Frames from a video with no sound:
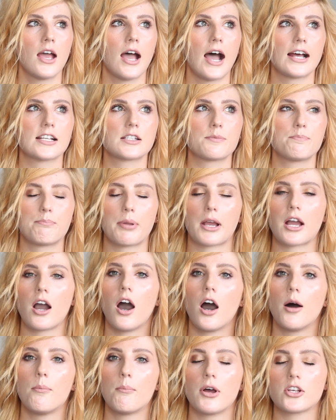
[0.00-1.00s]
has
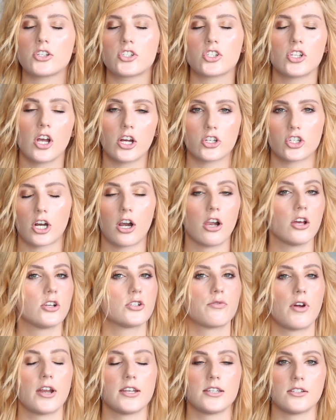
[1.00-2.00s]
become such a
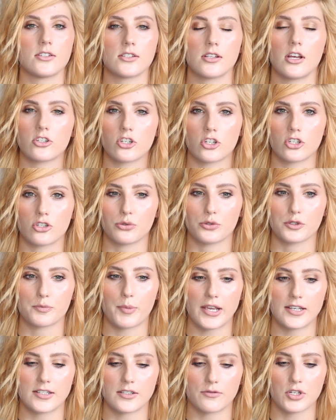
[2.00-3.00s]
close friend in such a short
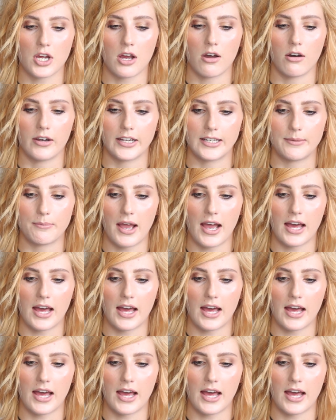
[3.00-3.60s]
space of time.